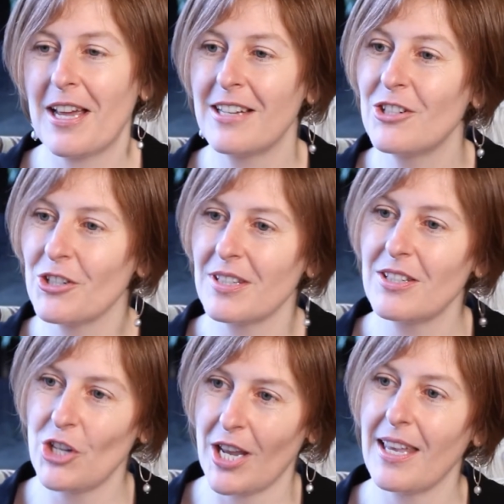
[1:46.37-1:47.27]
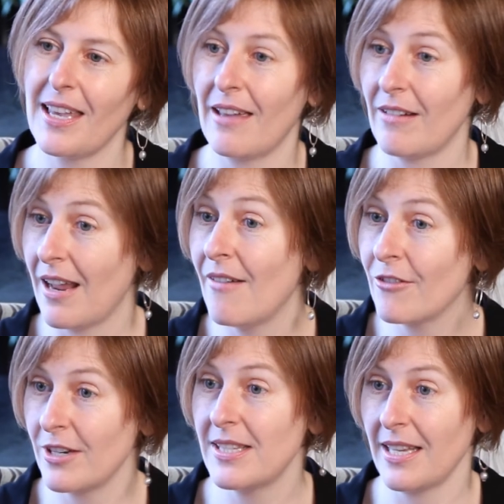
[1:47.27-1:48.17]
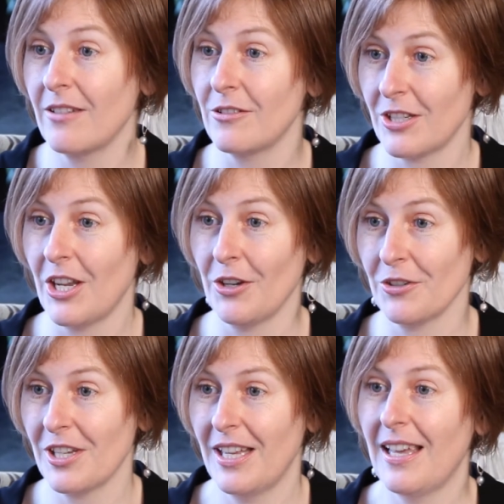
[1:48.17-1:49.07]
and just checking out every single toad